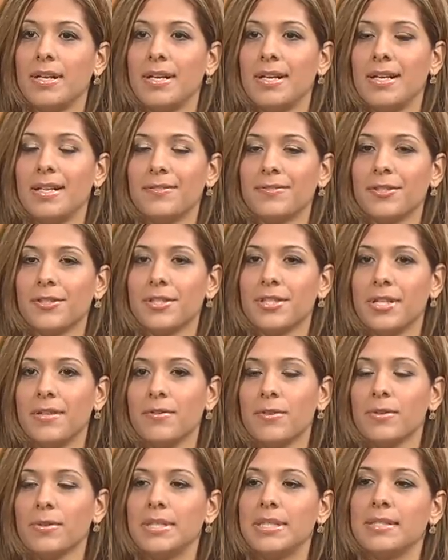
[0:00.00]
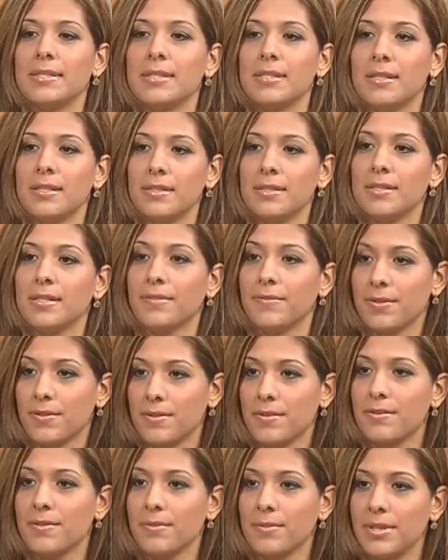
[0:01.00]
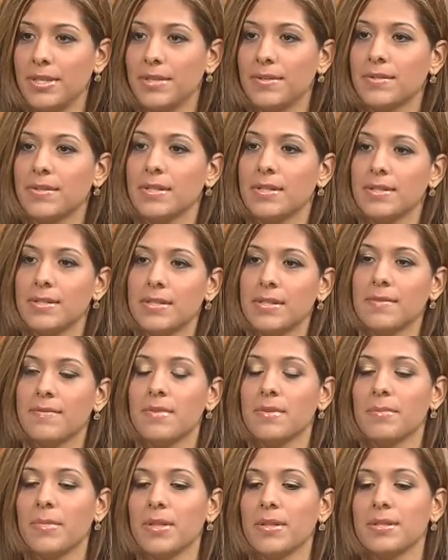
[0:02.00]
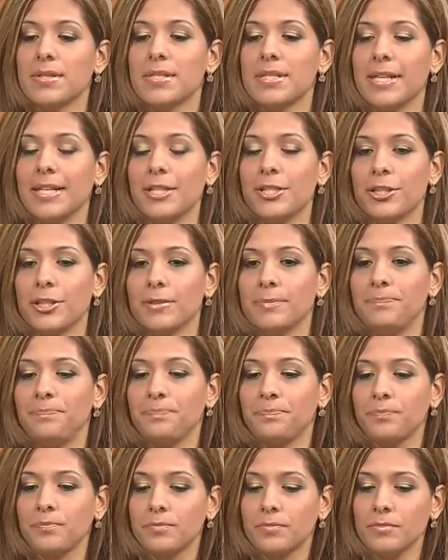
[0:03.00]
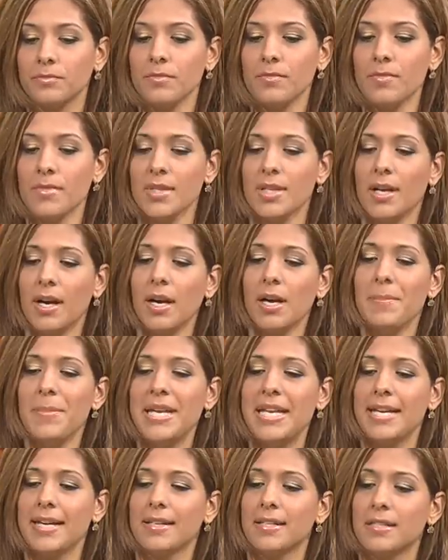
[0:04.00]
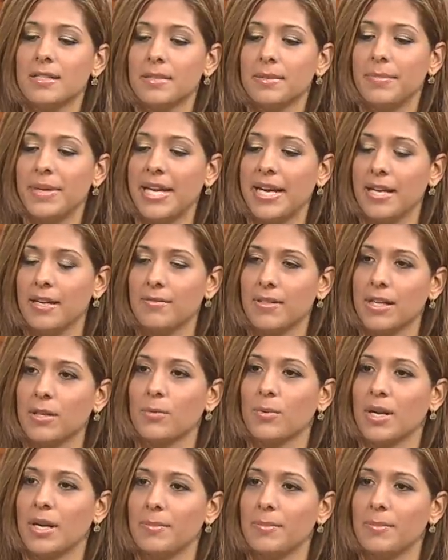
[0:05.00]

after several incidents after the three incidents of the molestation i began to behave like what i